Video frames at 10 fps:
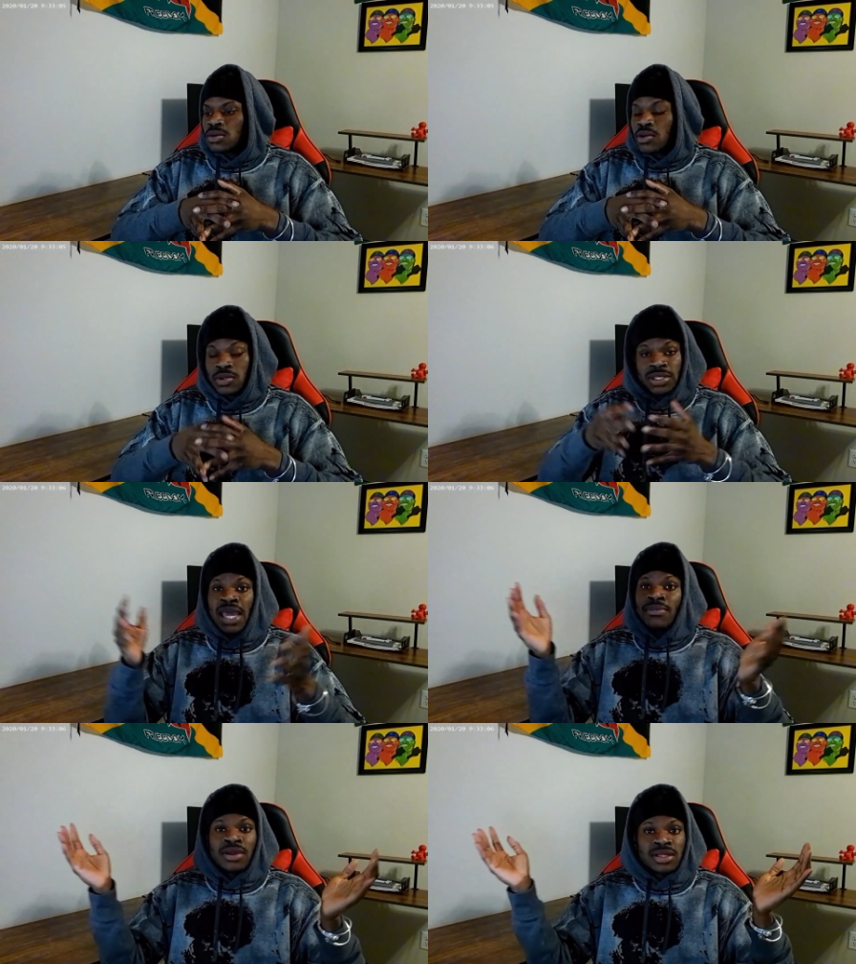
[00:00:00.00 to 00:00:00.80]
or
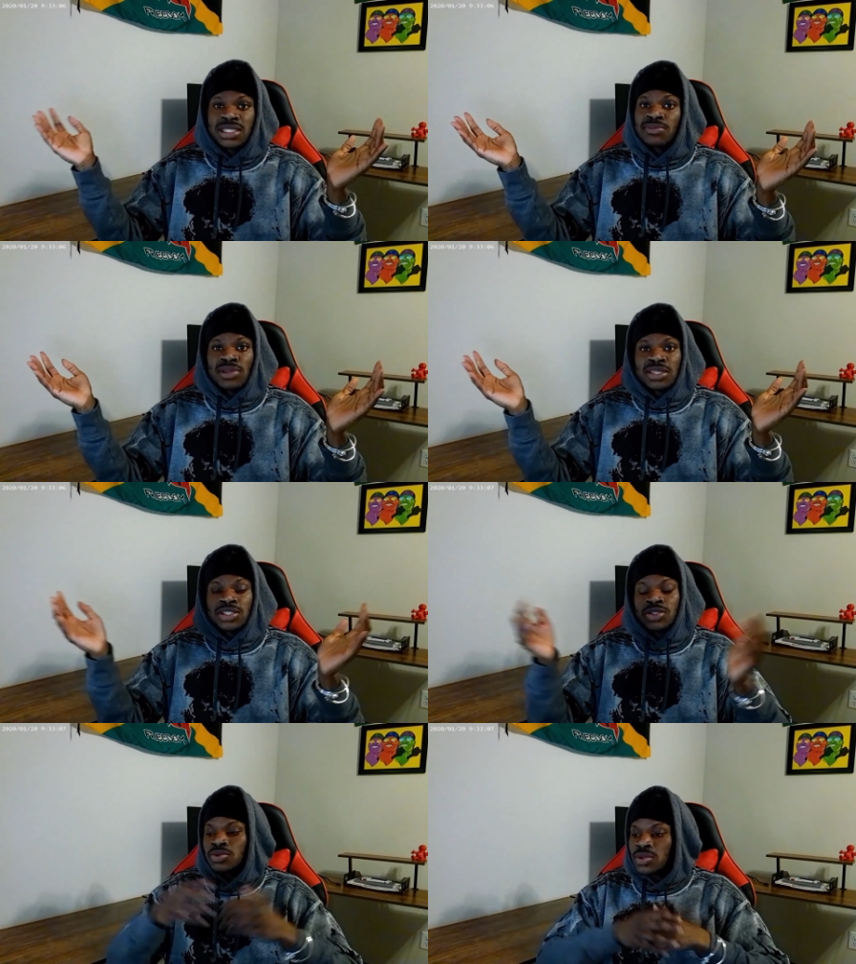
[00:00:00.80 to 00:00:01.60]
damn near the same
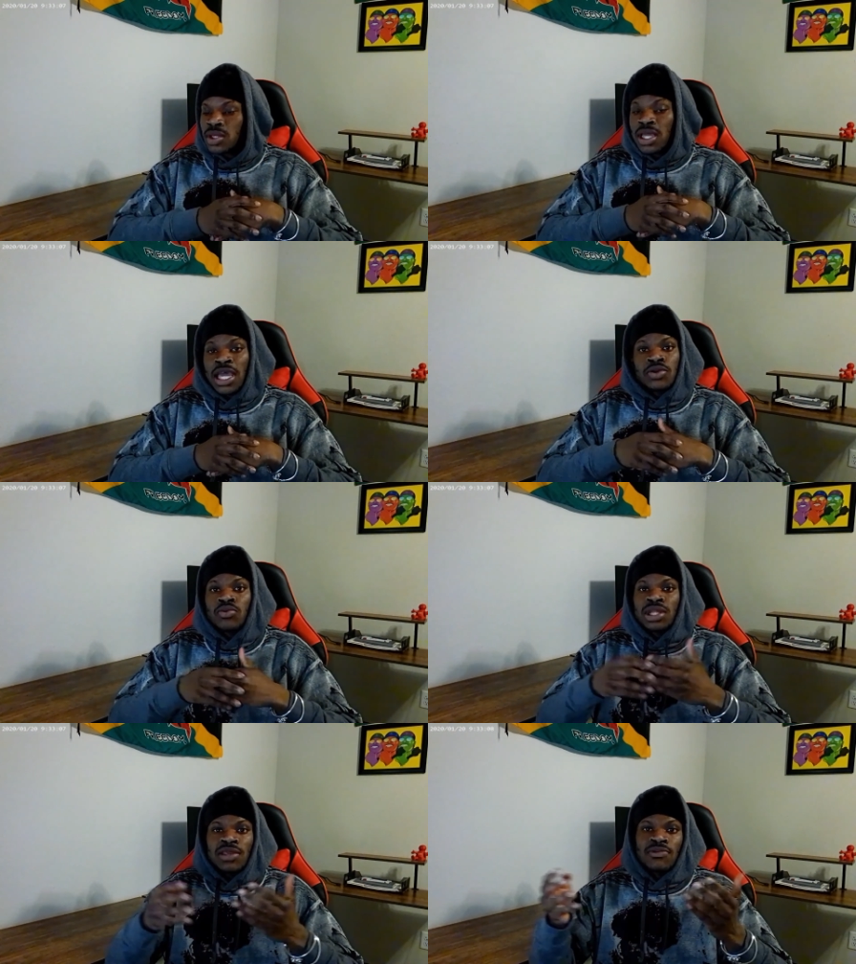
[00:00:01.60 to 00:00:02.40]
place as you, and
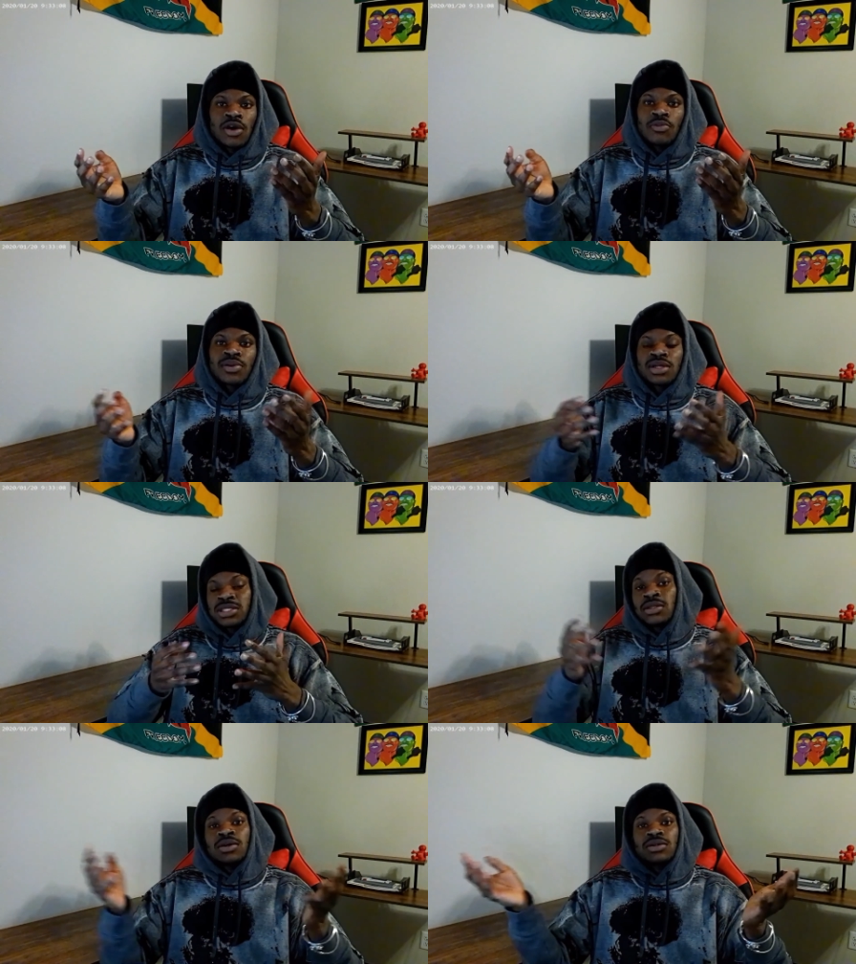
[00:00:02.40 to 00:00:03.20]
you wouldn't even know
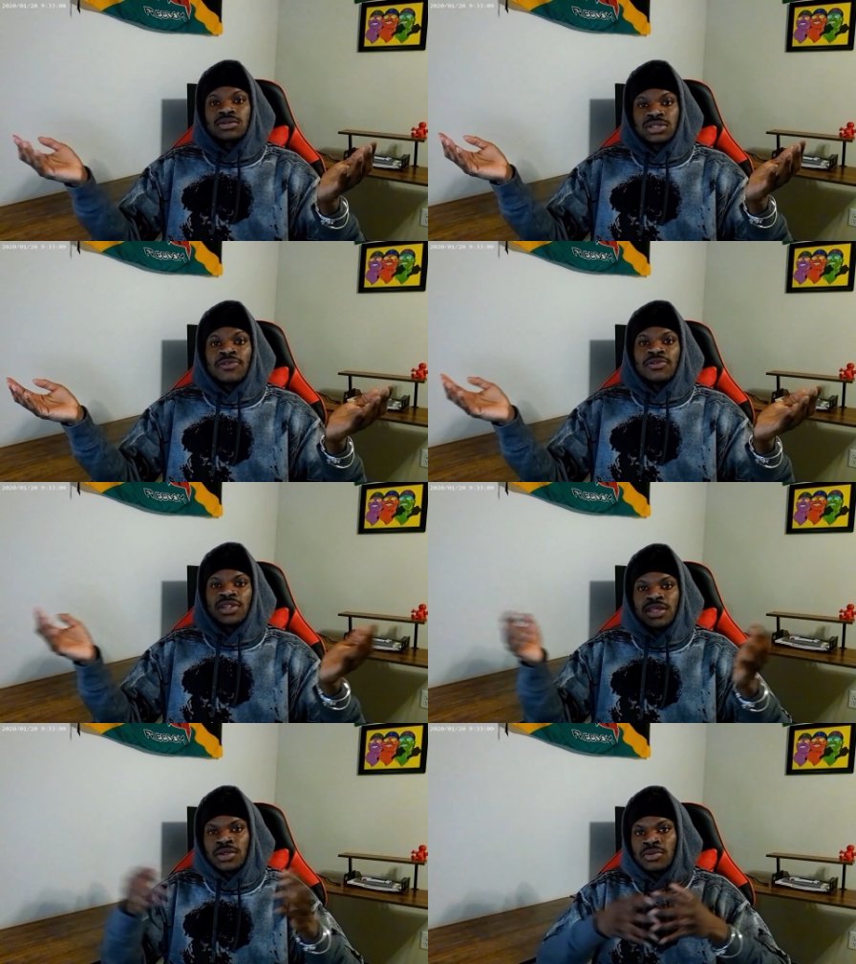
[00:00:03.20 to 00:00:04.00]
because they look
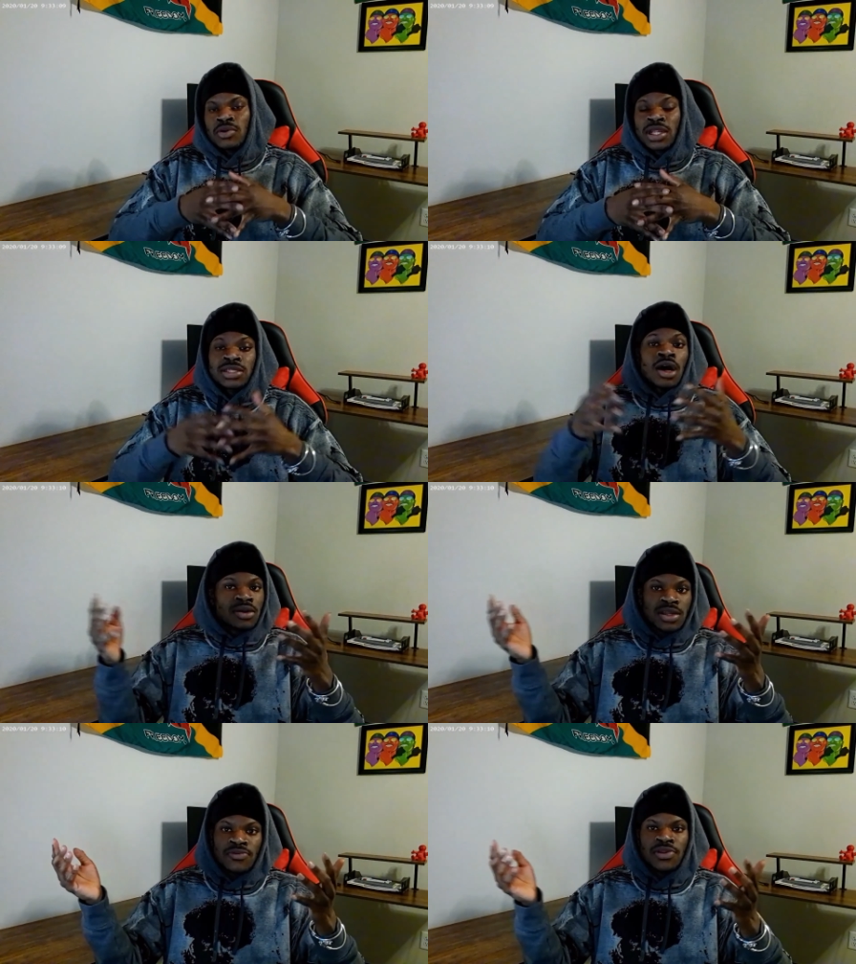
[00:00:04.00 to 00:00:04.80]
different than you, or they
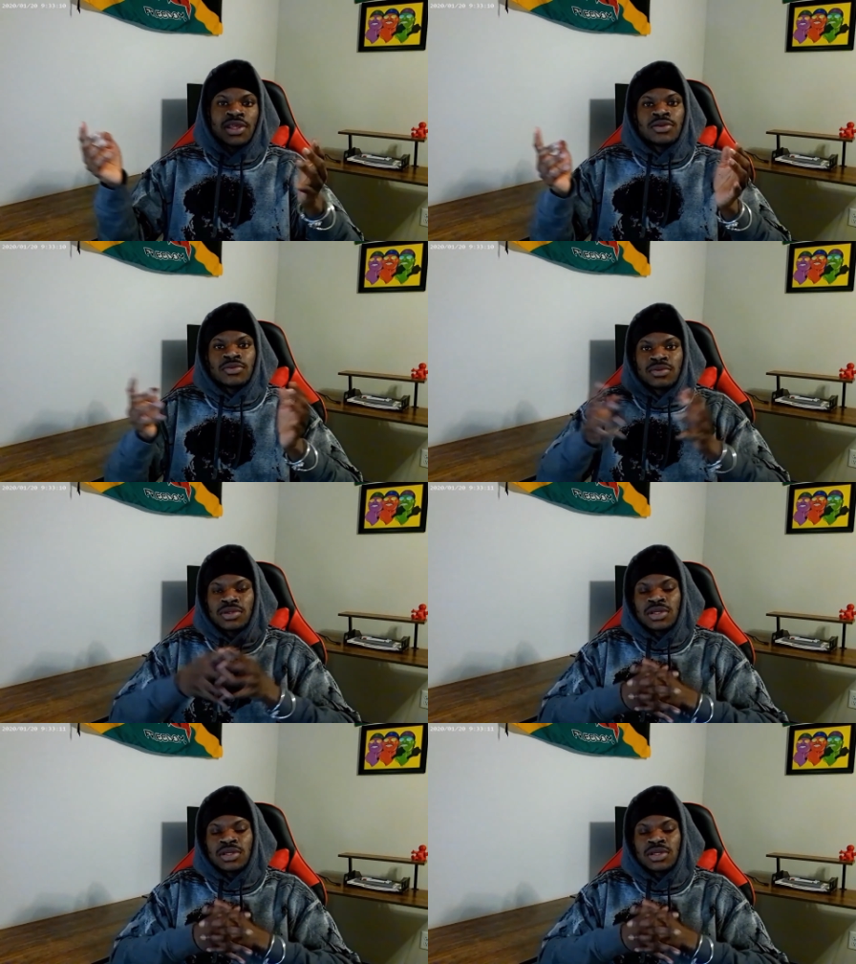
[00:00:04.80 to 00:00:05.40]
talk different than you.